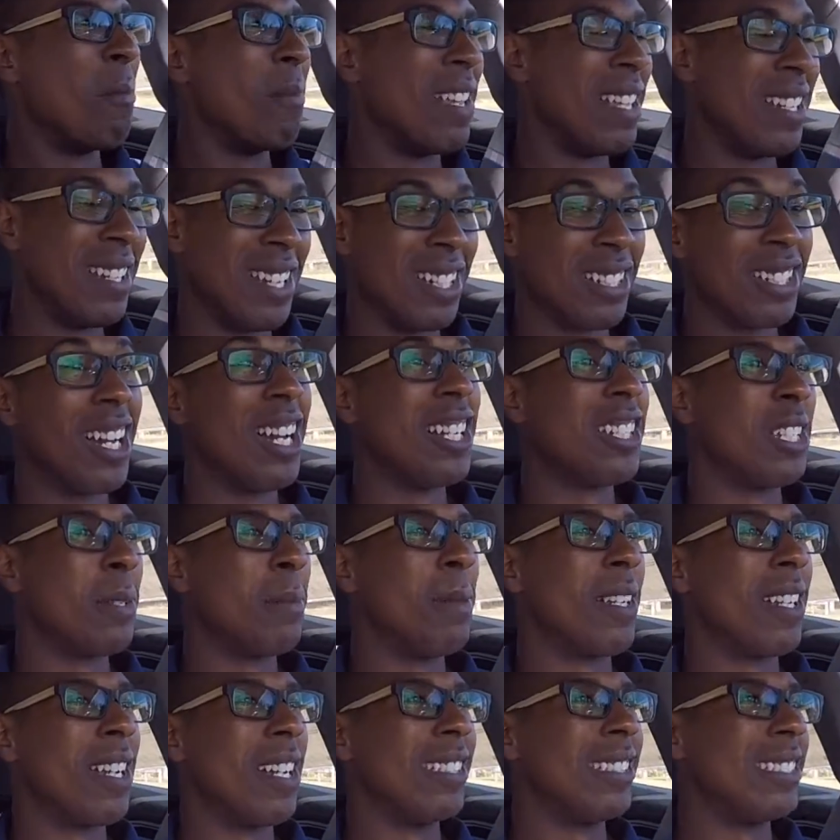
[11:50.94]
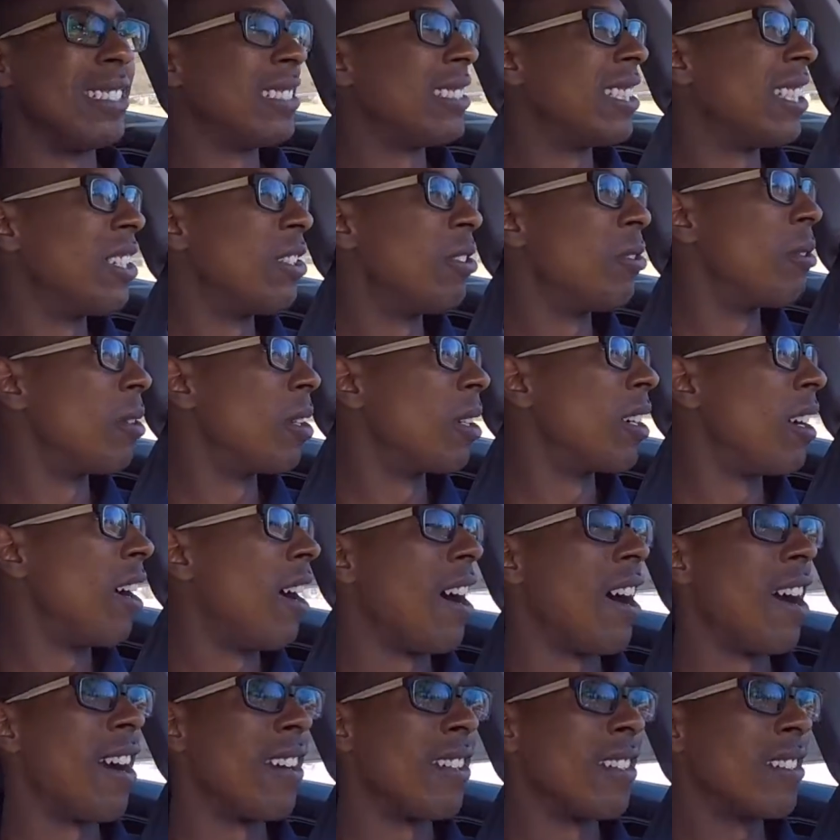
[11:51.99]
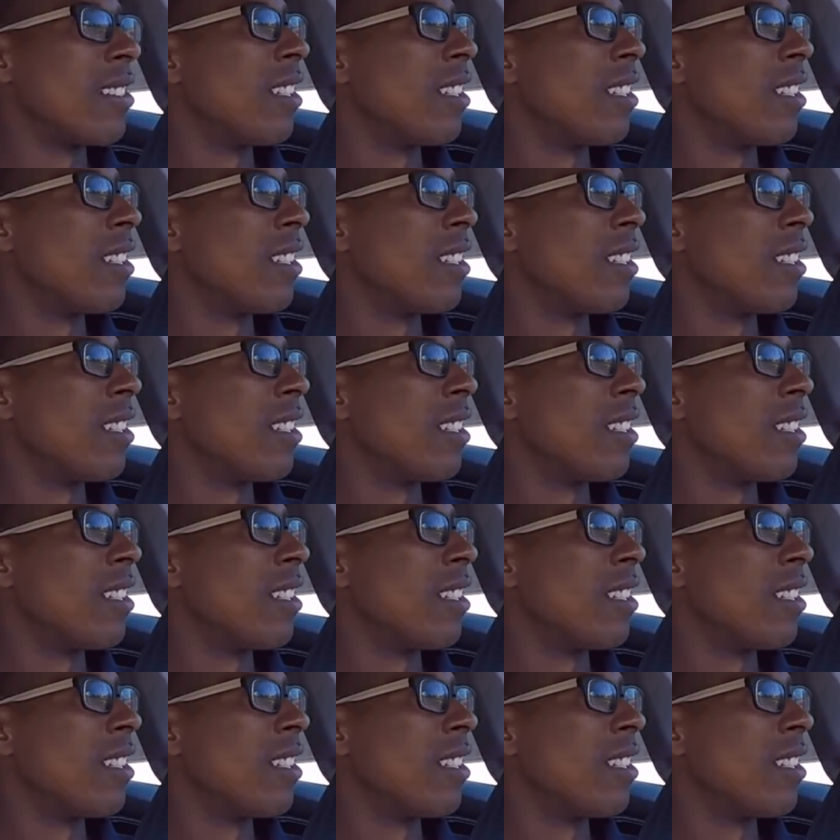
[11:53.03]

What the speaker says: And they're touchy because it's a newer car,